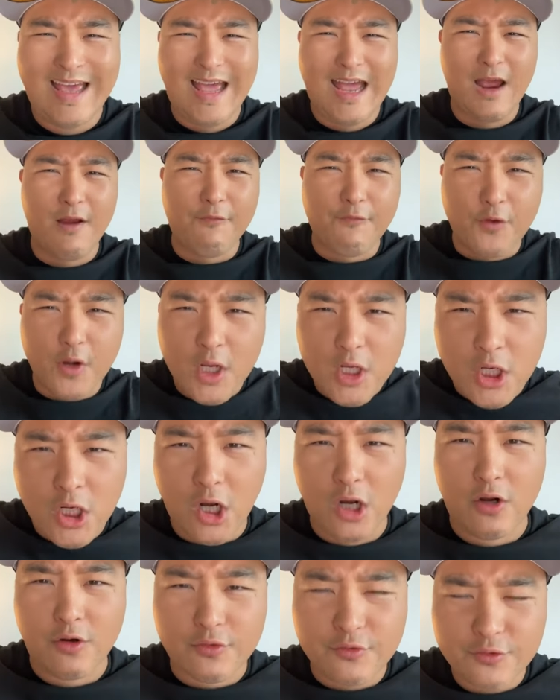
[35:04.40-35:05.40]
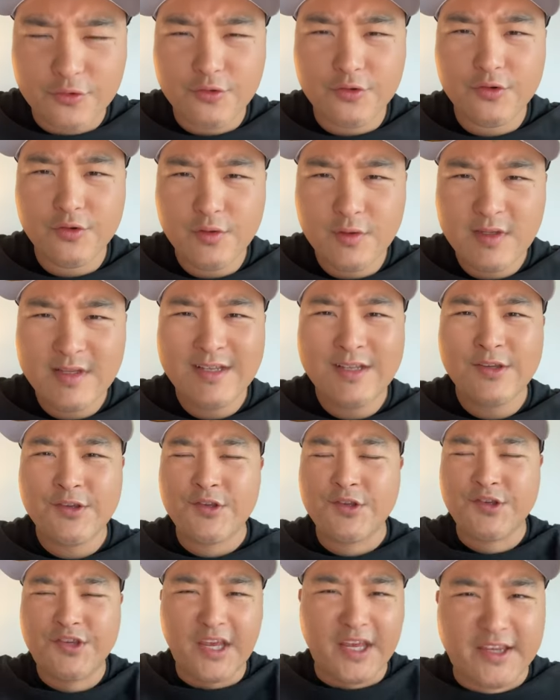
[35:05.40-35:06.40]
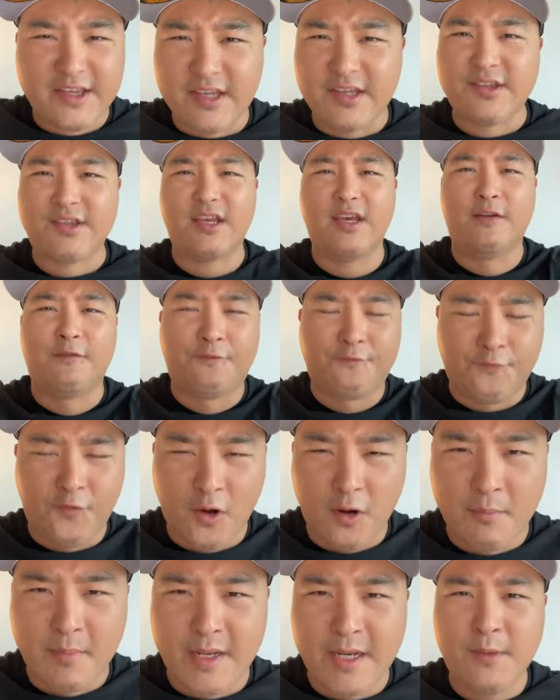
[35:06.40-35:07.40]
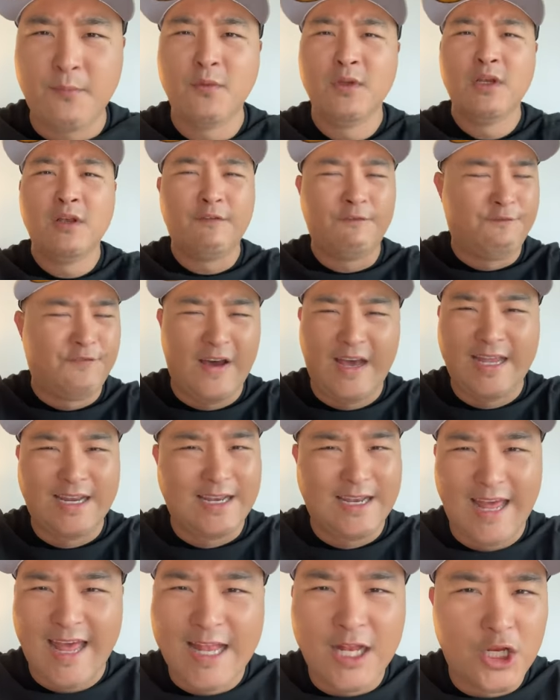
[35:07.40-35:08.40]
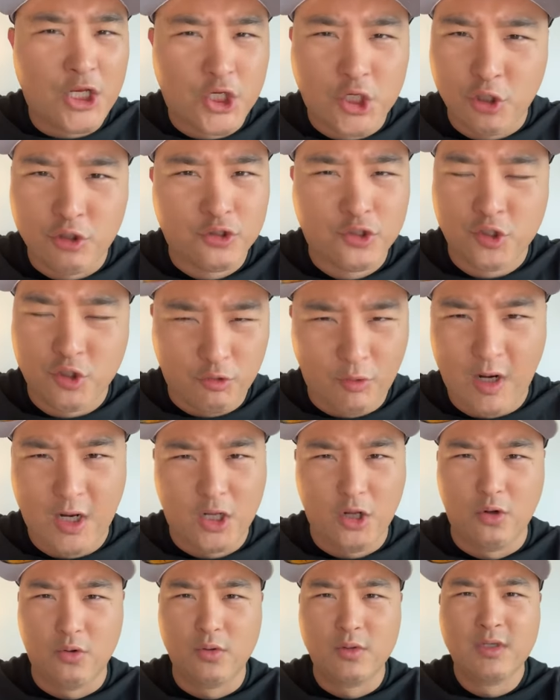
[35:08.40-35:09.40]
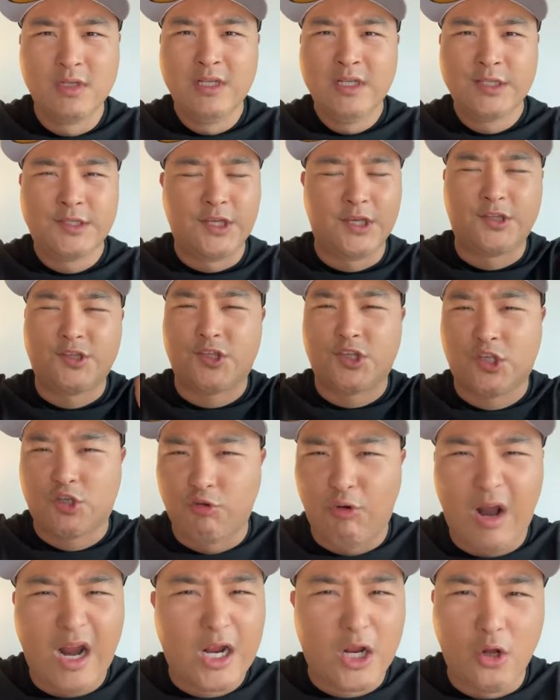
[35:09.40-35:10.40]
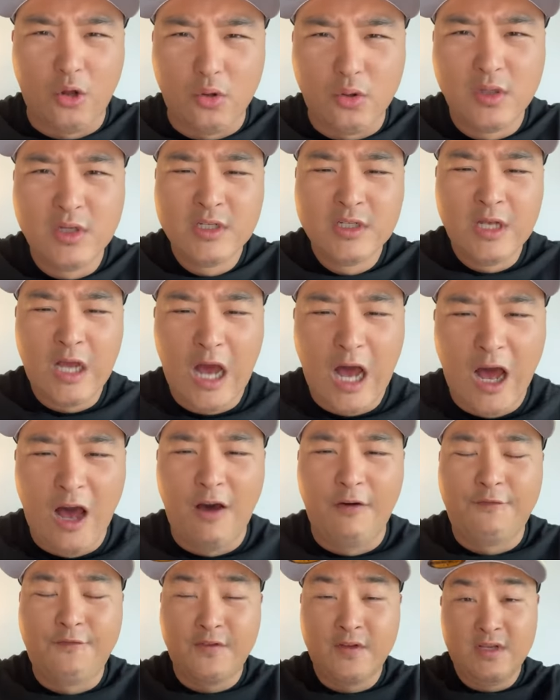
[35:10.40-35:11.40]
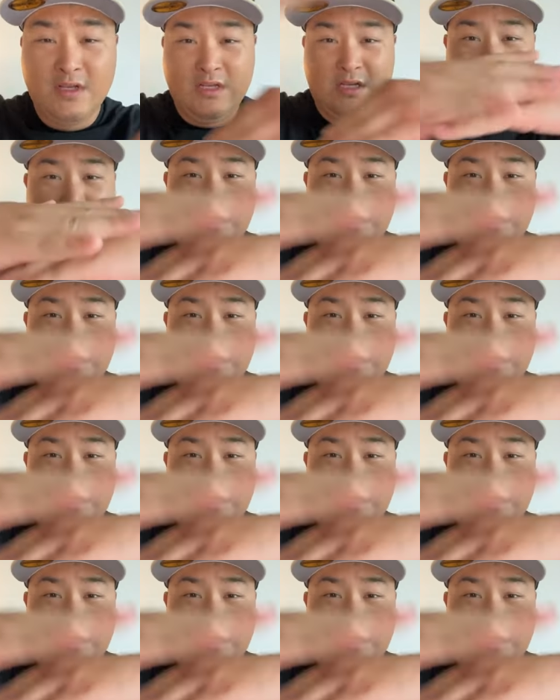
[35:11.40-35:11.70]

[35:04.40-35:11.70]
every curse, sickness, infirmity, financial struggle, the struggle of